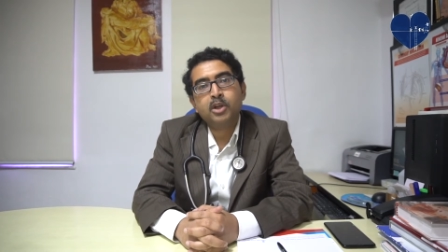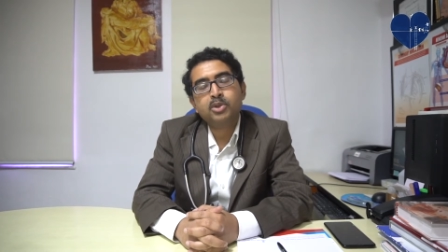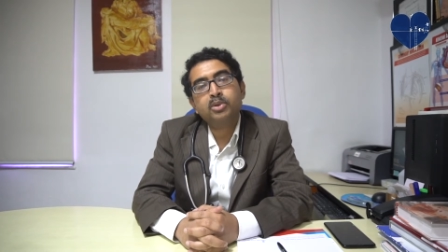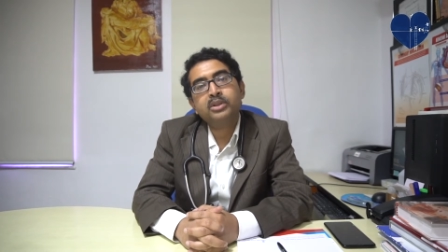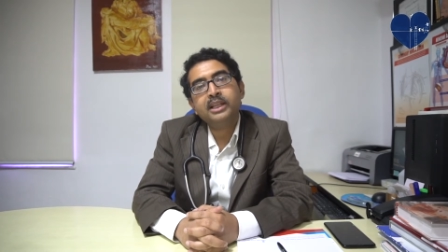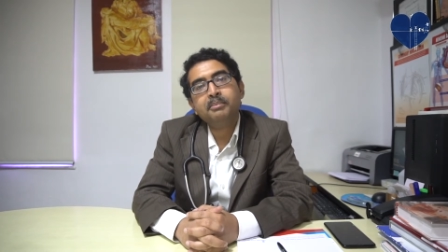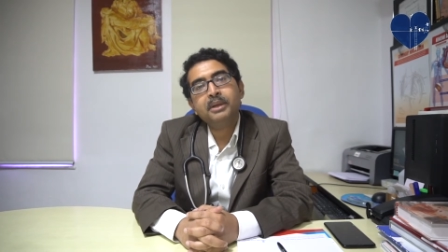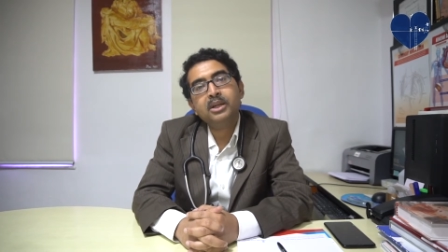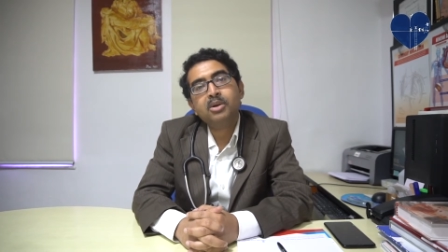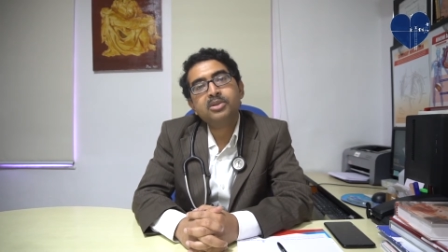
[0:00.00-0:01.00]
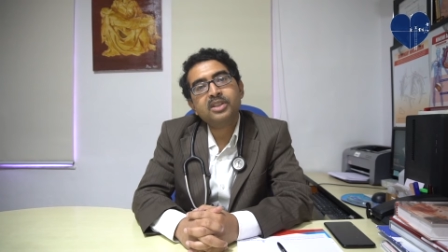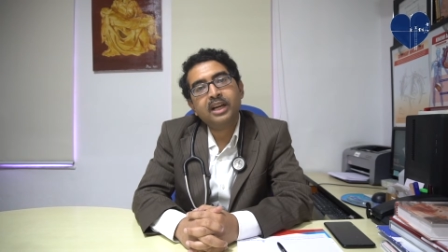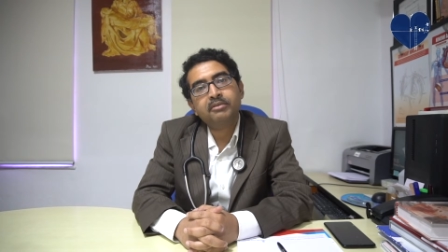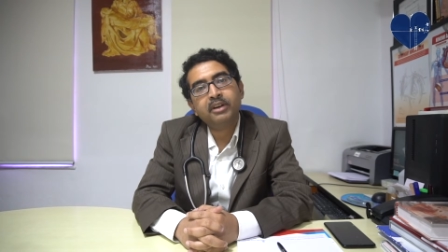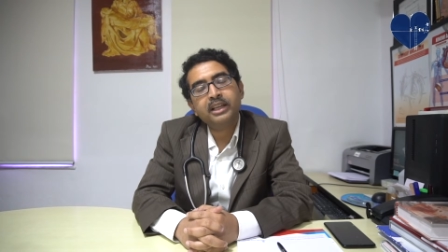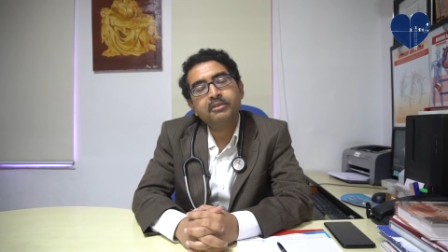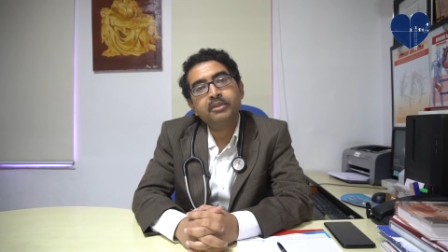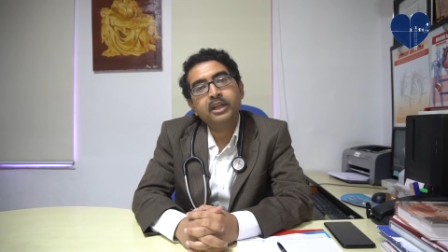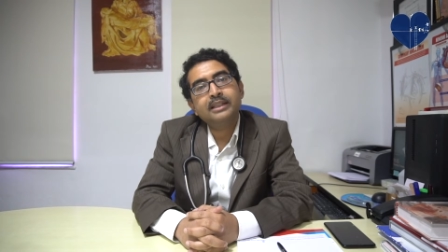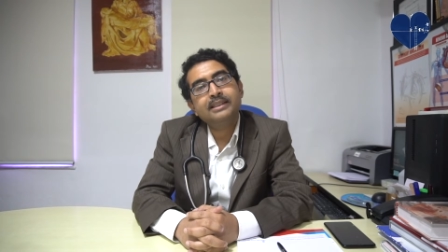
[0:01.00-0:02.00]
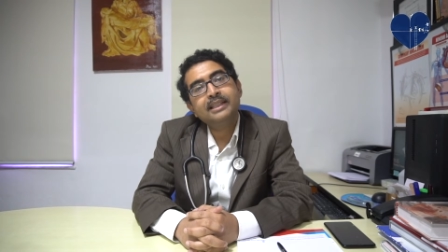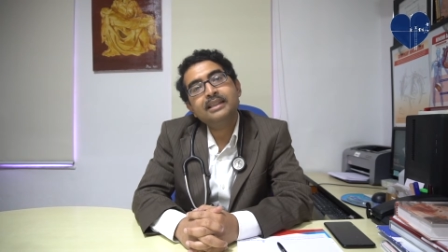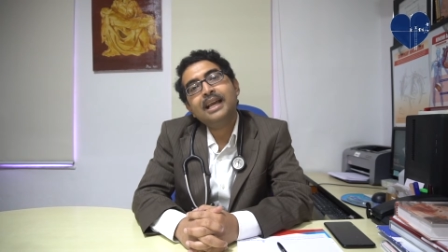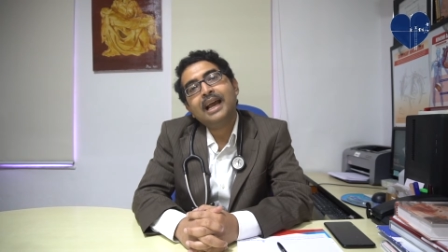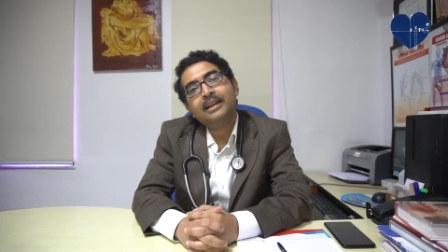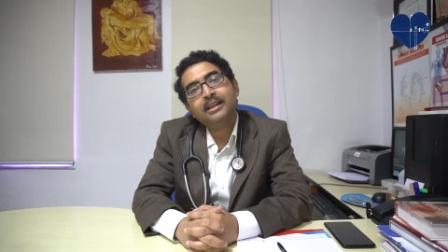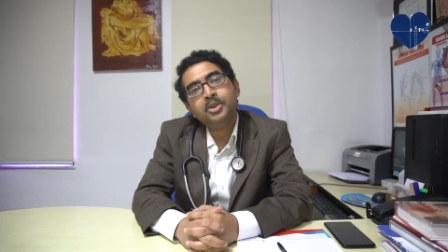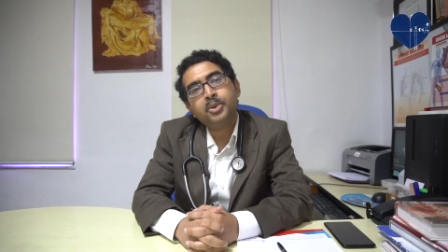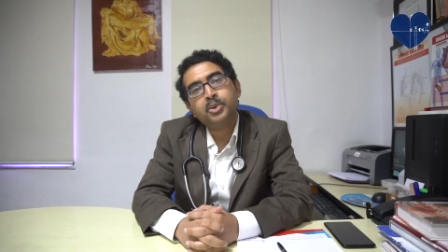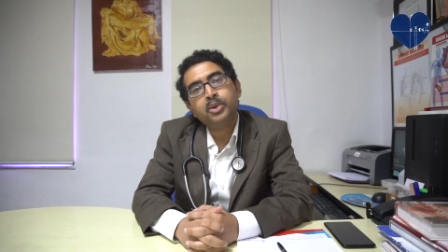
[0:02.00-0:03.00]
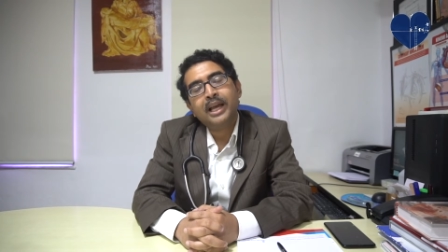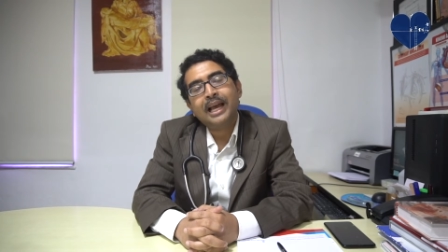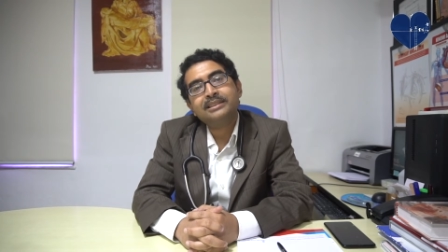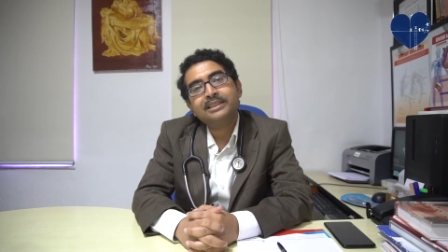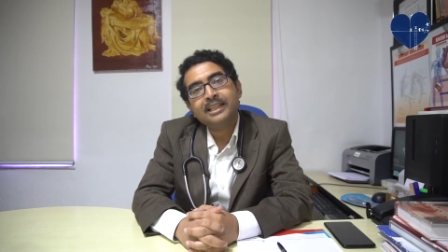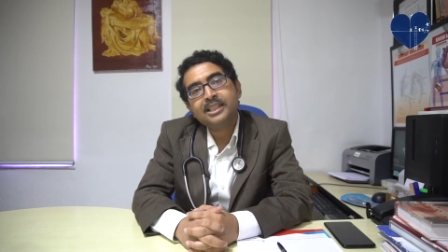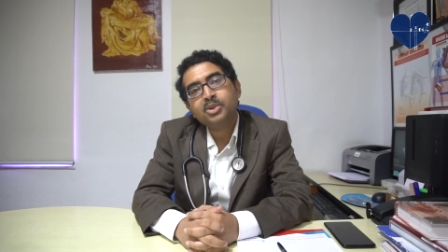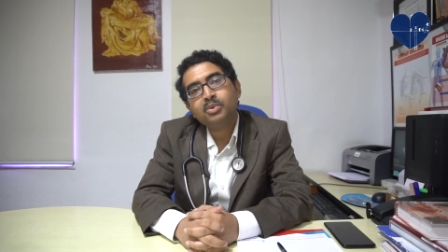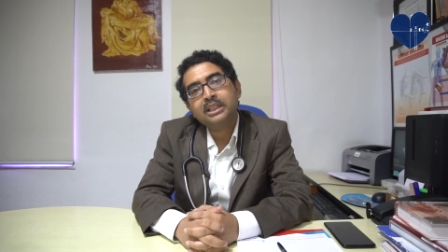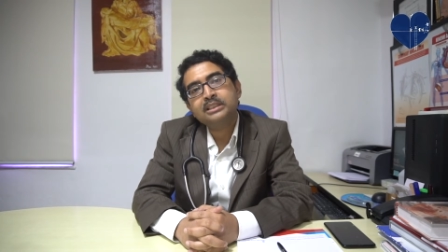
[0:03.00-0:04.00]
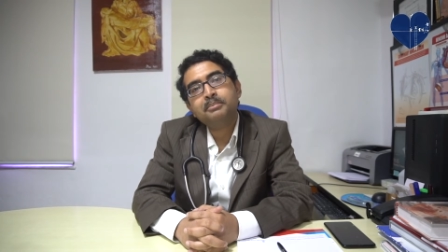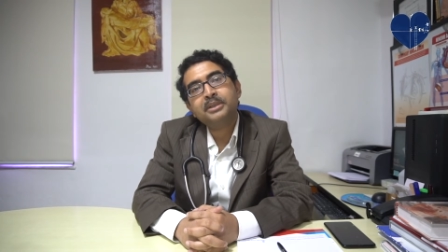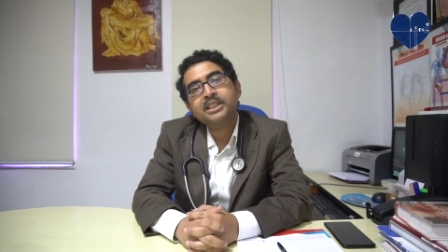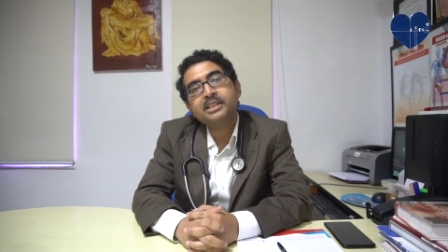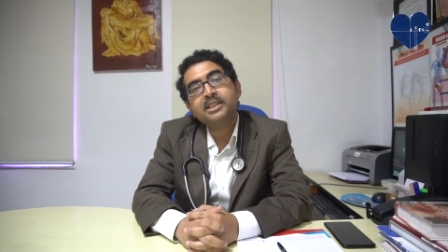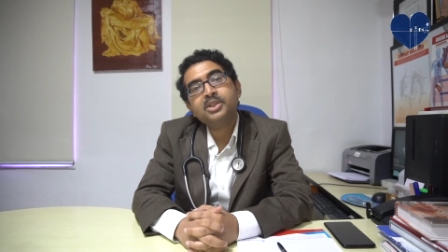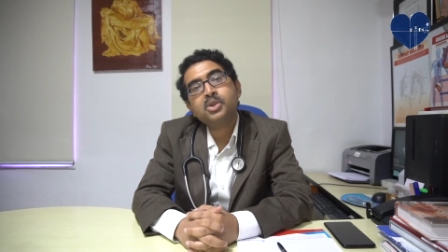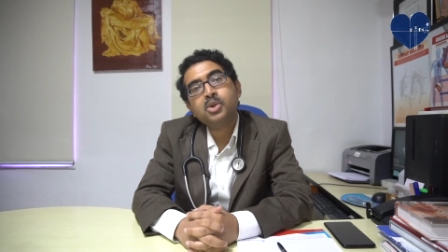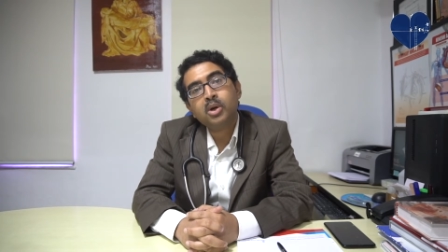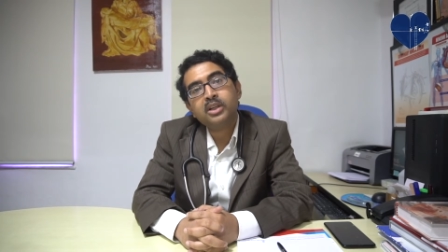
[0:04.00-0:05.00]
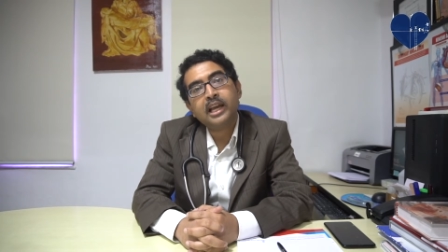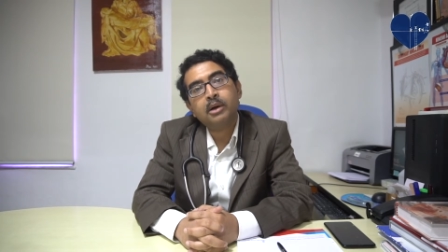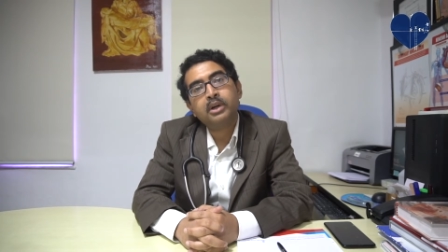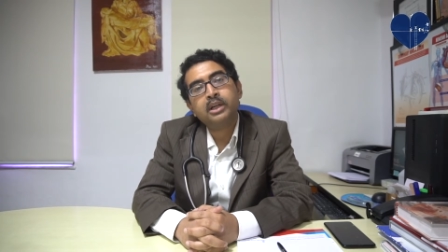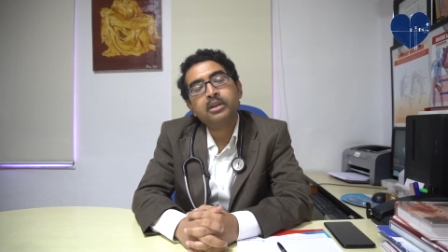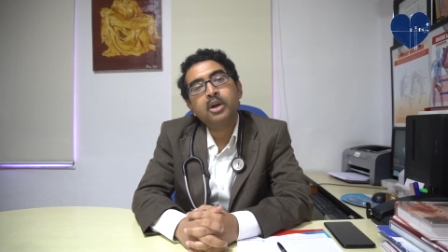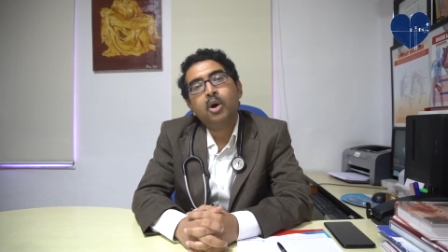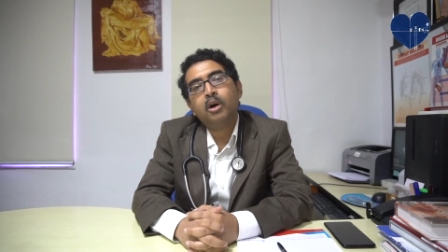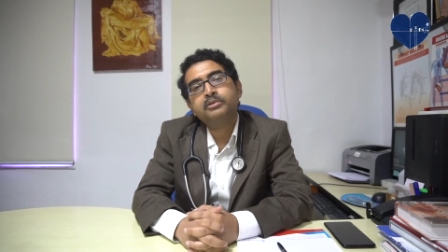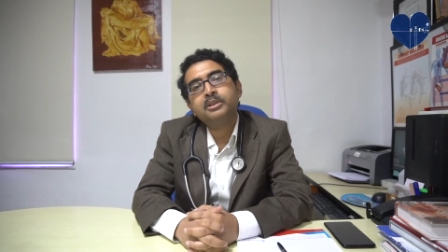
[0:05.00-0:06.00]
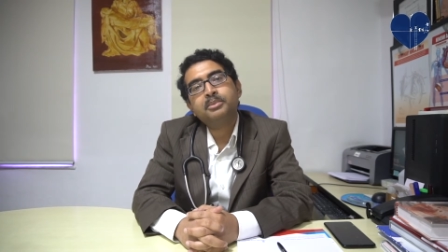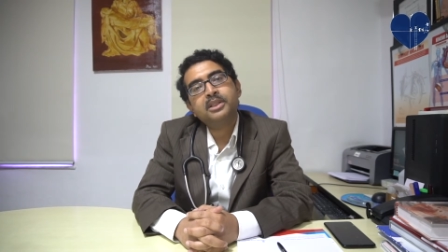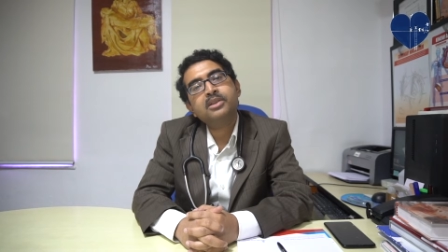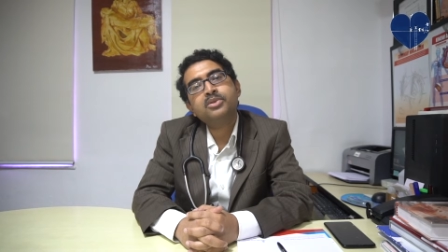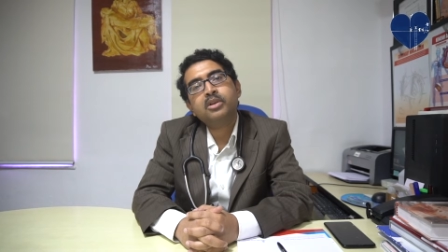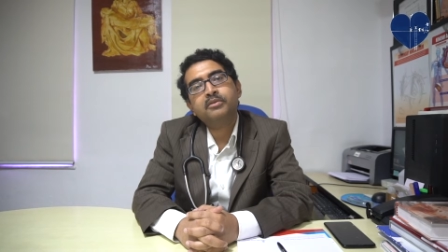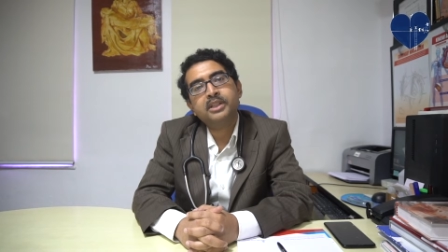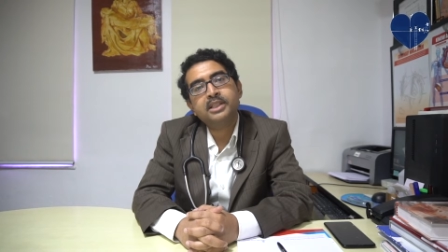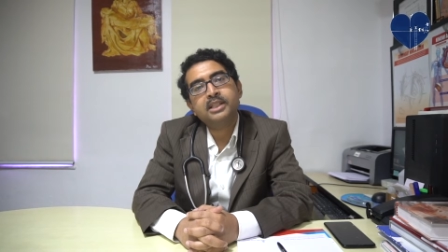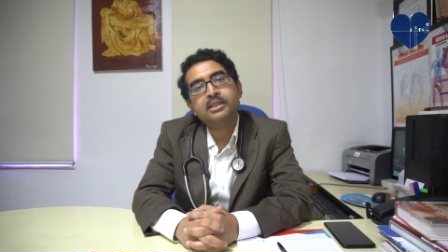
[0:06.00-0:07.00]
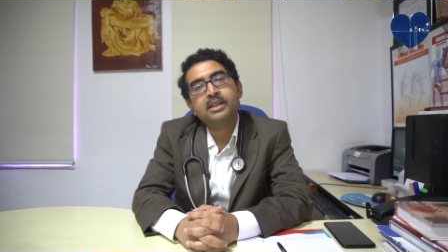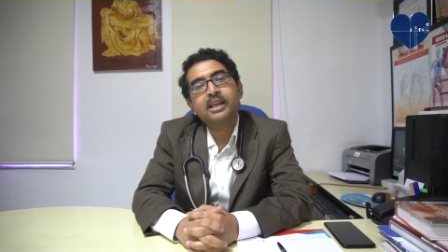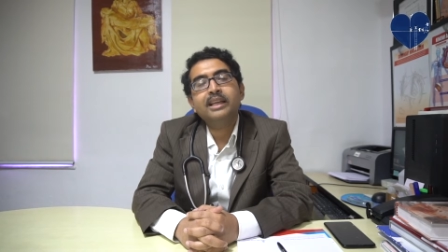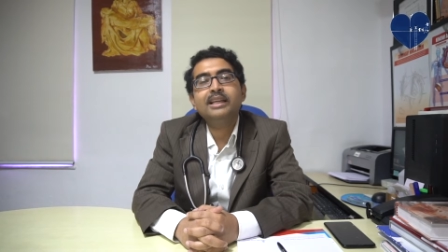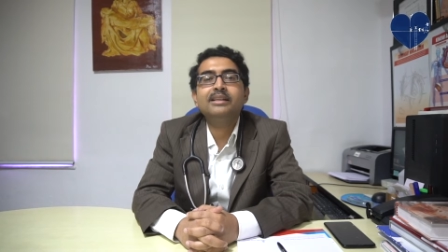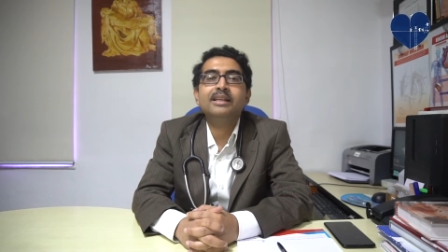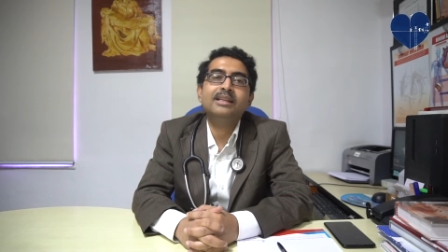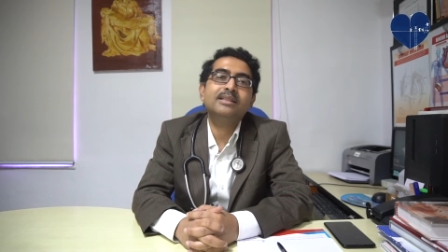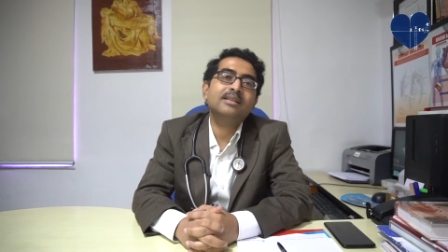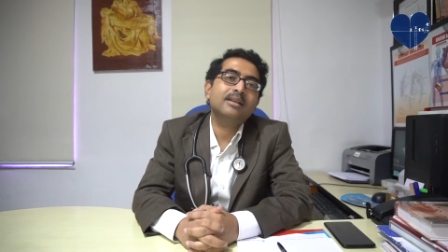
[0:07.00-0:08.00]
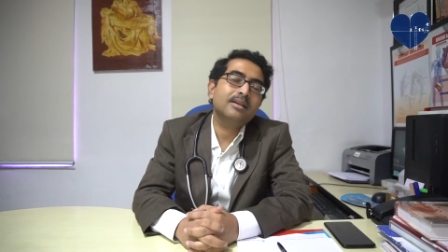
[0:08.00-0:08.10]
So they may not survive till adulthood, and that is why the patient is not aware of the presence of disease in his